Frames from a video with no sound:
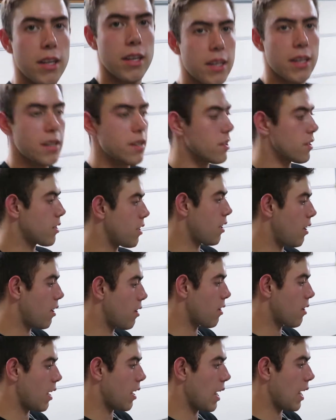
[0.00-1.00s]
killer
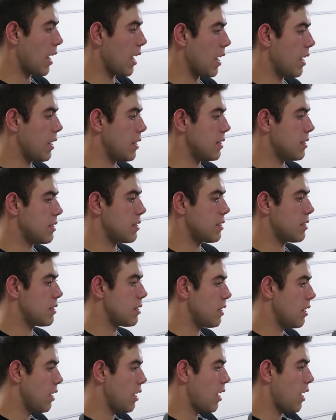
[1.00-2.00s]
car, and
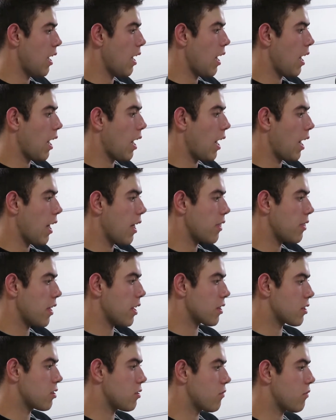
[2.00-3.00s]

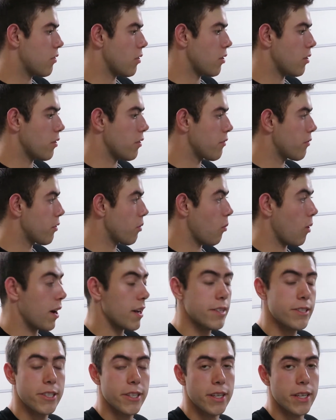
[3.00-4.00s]
thank you for, for
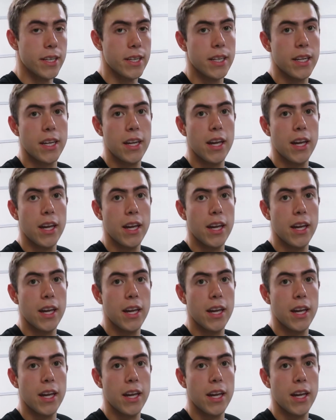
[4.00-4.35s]
watching.